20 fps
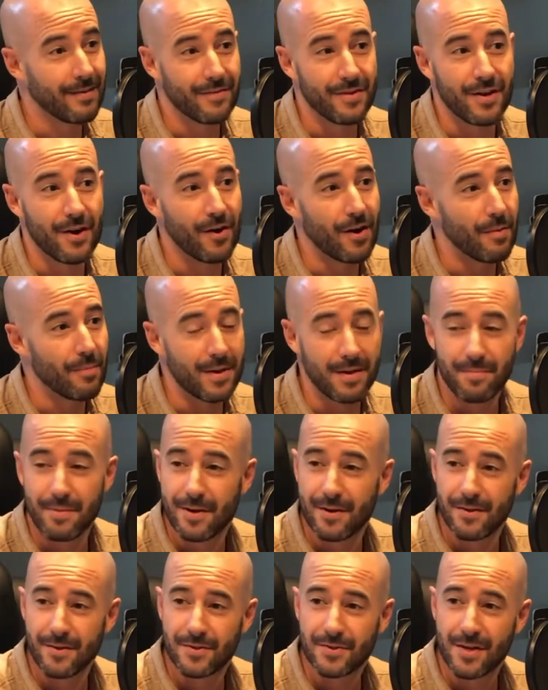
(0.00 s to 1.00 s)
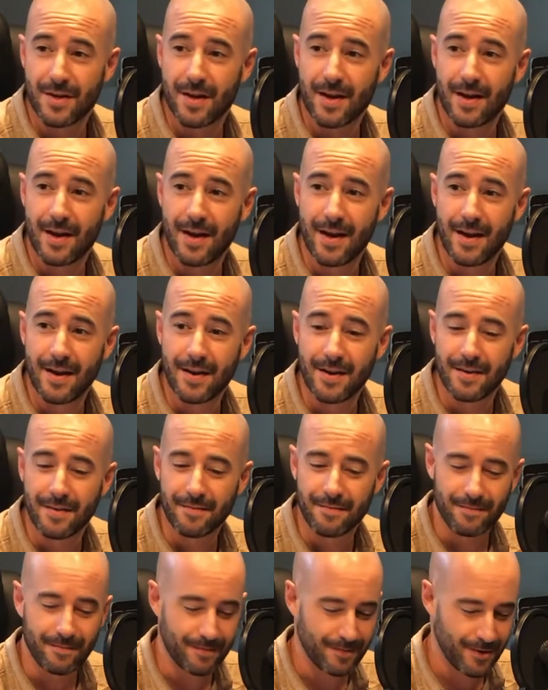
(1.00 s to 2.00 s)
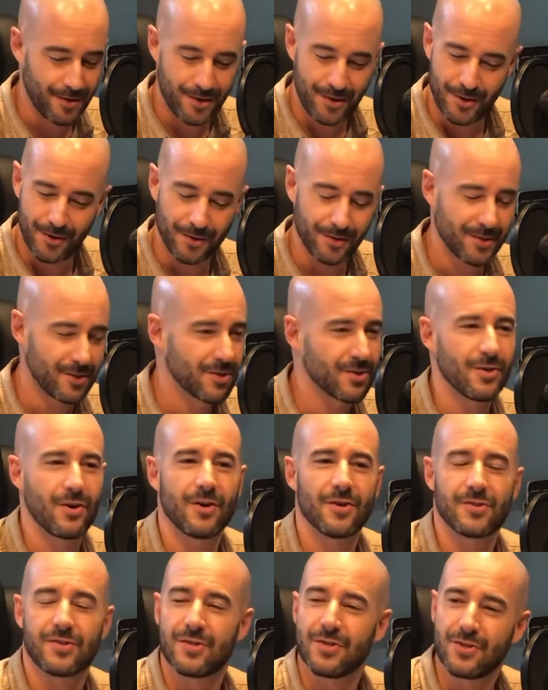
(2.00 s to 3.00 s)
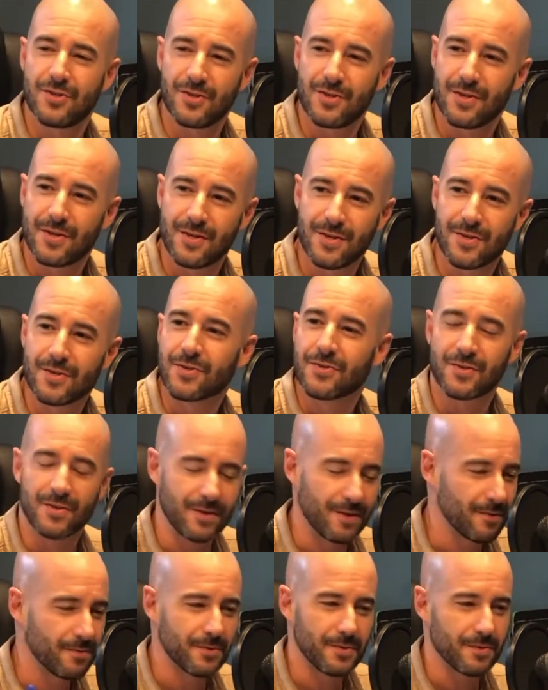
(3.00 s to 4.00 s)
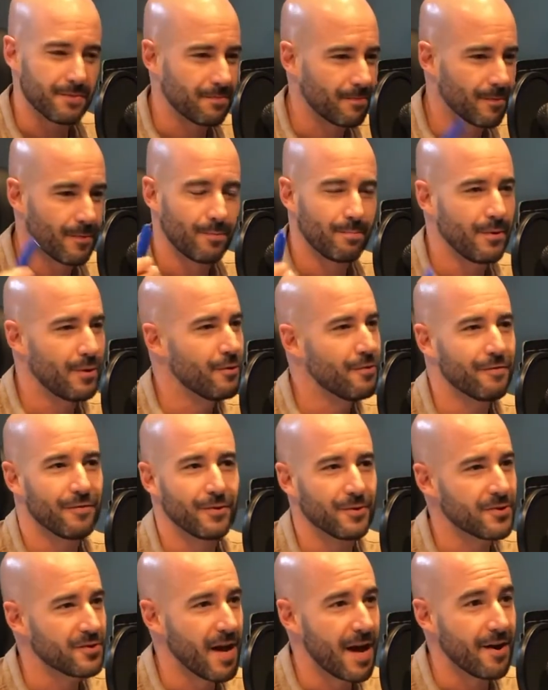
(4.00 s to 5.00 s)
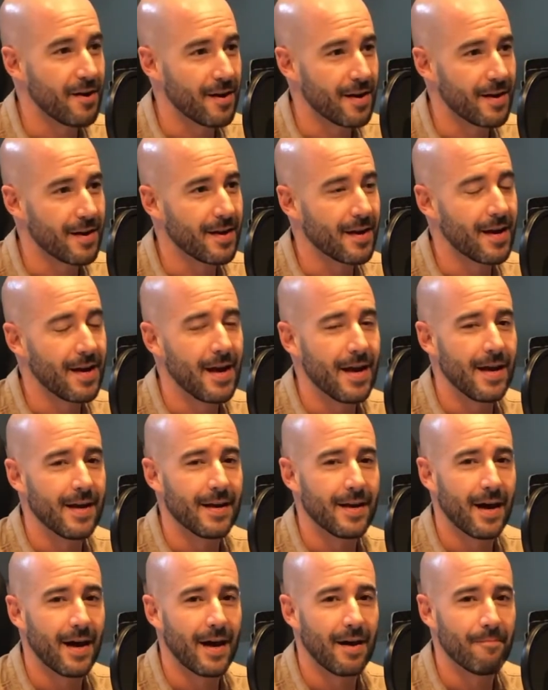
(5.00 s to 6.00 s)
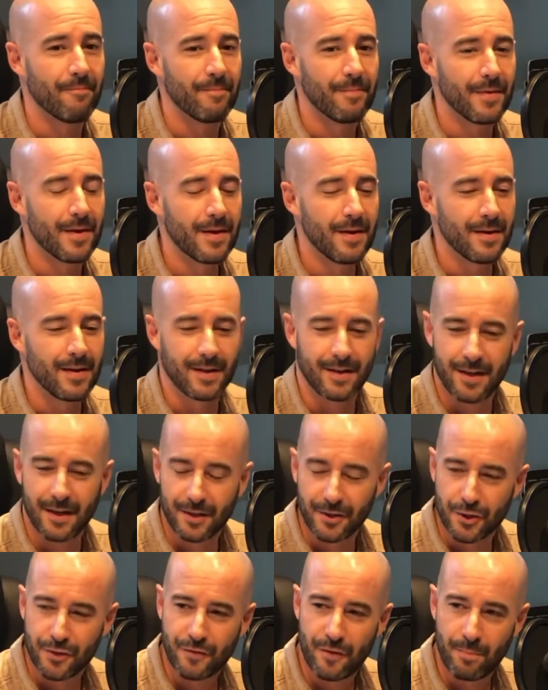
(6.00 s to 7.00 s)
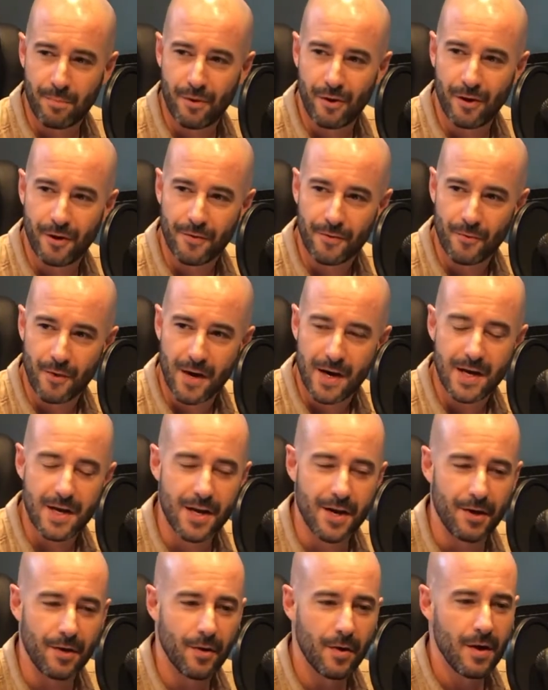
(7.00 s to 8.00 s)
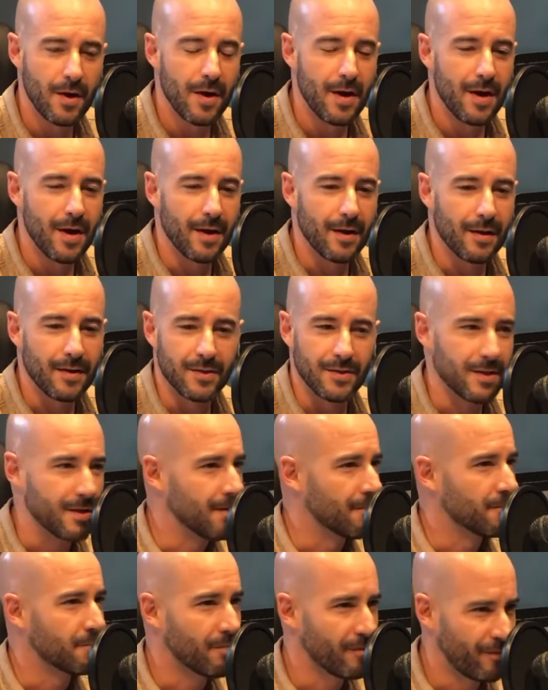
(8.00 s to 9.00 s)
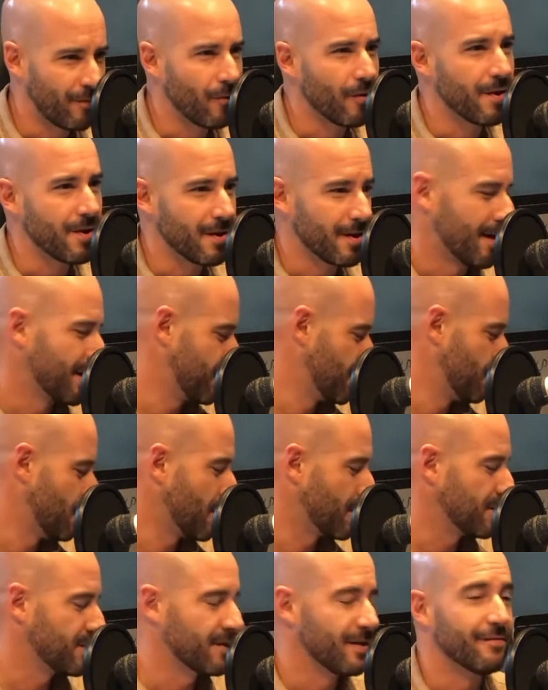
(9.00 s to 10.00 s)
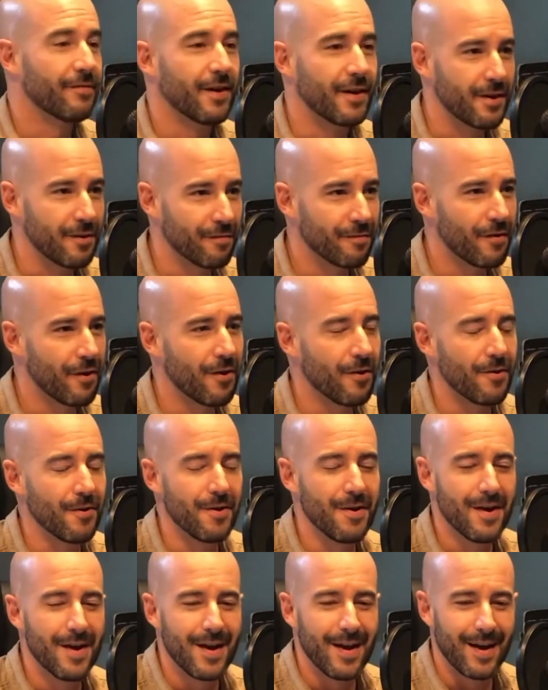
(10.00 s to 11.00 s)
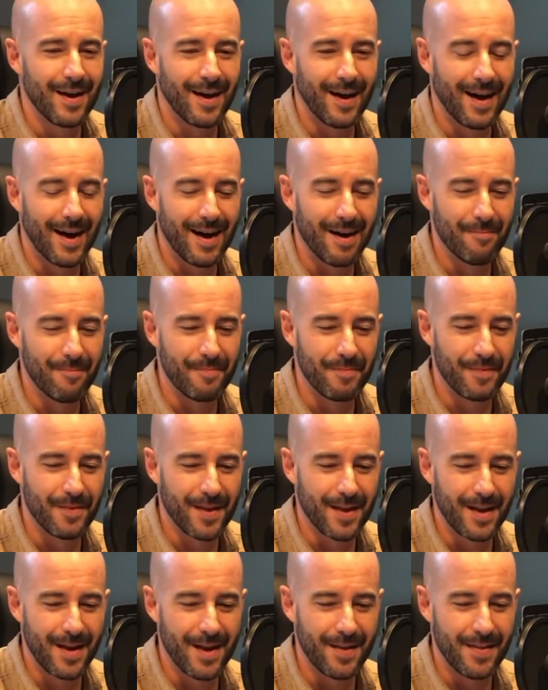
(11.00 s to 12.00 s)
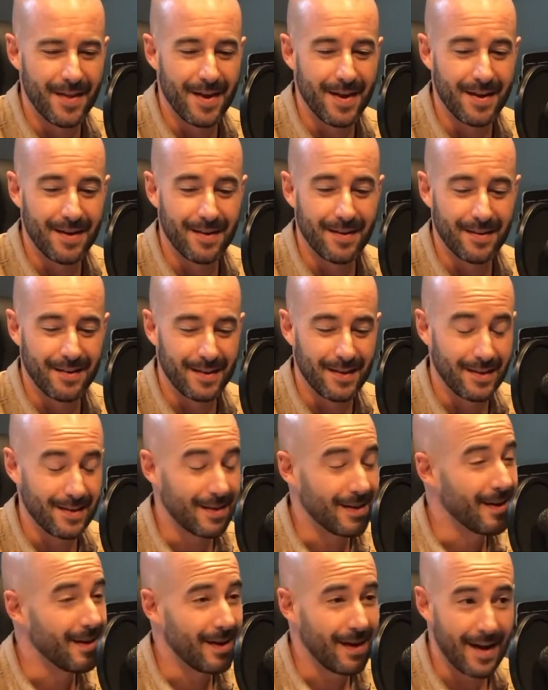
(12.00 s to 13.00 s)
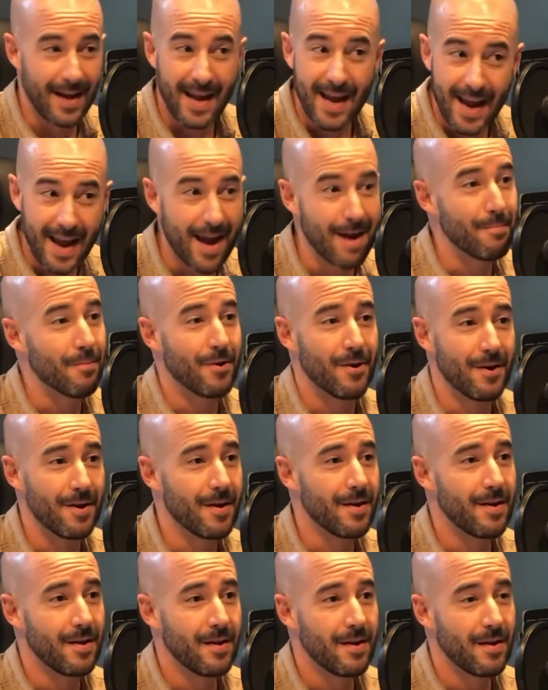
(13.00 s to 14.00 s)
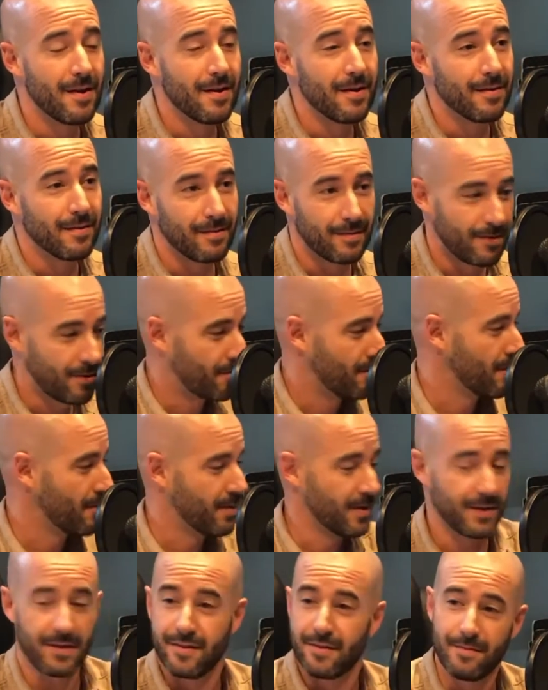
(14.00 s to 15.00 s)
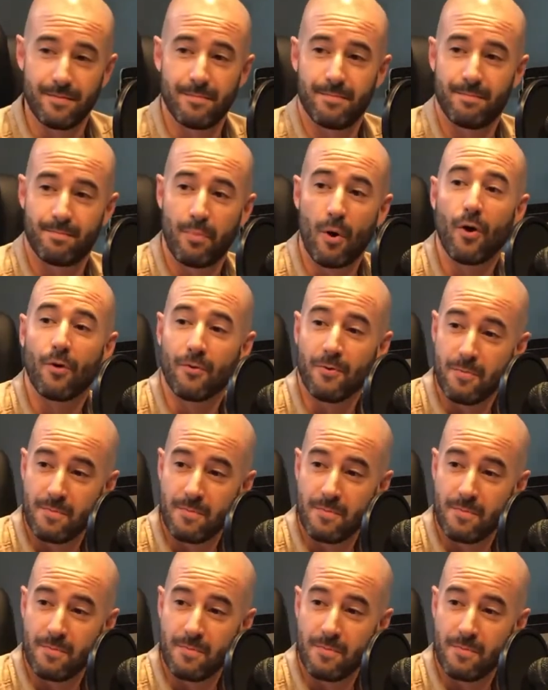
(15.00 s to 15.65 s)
know how many beers, and cooked sausages, and it was a beautiful Saturday. And had college football on the radio, because it was before you could actually watch stuff on your phone. And then hammered, go into the ballroom